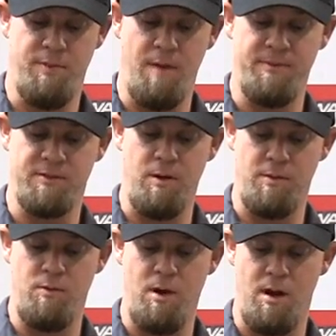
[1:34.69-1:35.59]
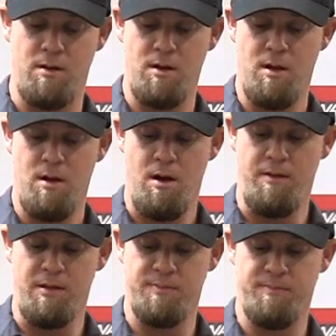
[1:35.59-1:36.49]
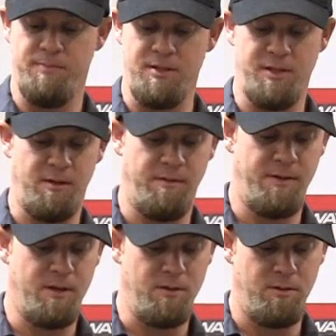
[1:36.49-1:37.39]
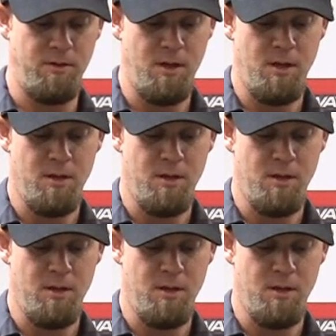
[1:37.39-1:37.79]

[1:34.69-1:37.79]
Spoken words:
bump is what we want on this particular vehicle.